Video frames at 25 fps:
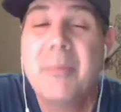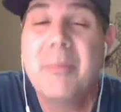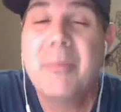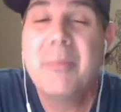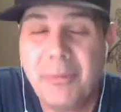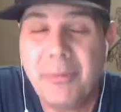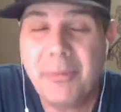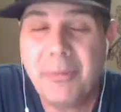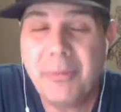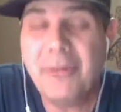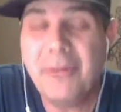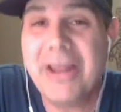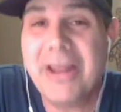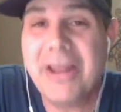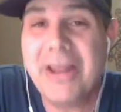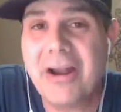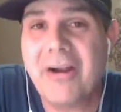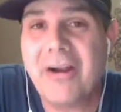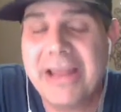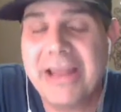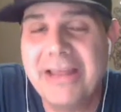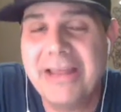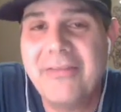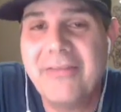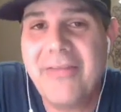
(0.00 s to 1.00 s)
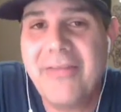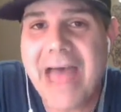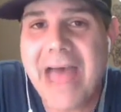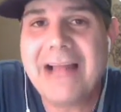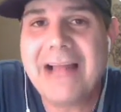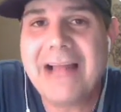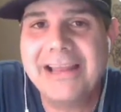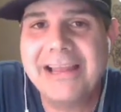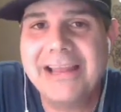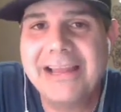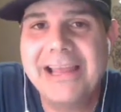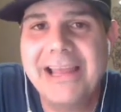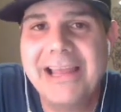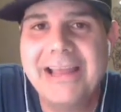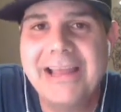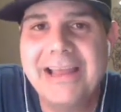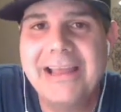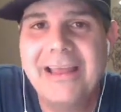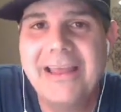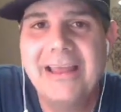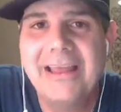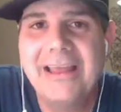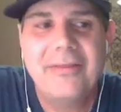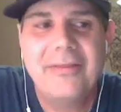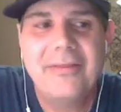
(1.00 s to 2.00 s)
People that are in that league,
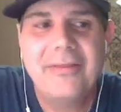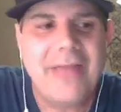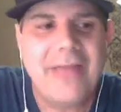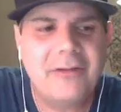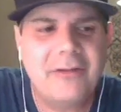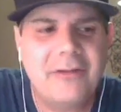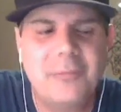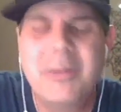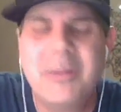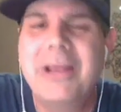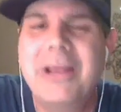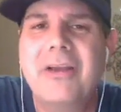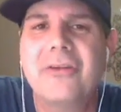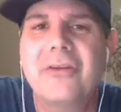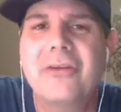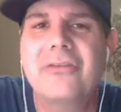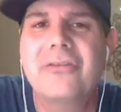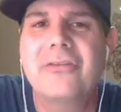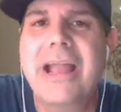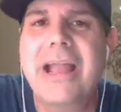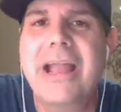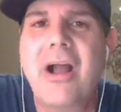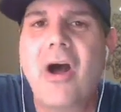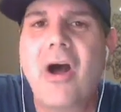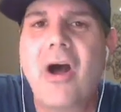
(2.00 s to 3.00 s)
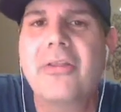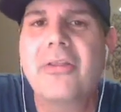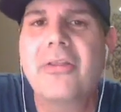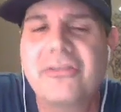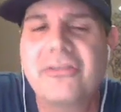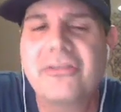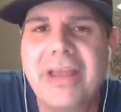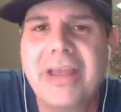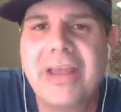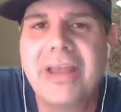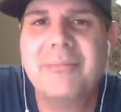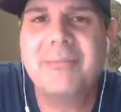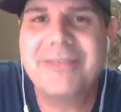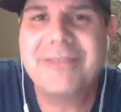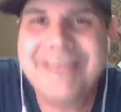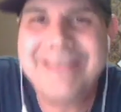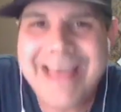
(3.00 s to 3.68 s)
that's because they call the same